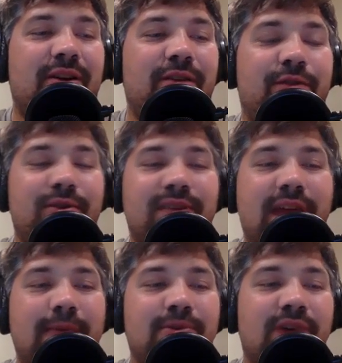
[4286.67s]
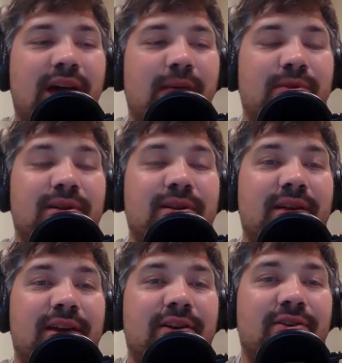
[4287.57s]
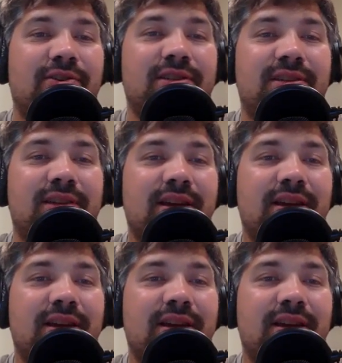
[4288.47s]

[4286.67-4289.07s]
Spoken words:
a full time job to just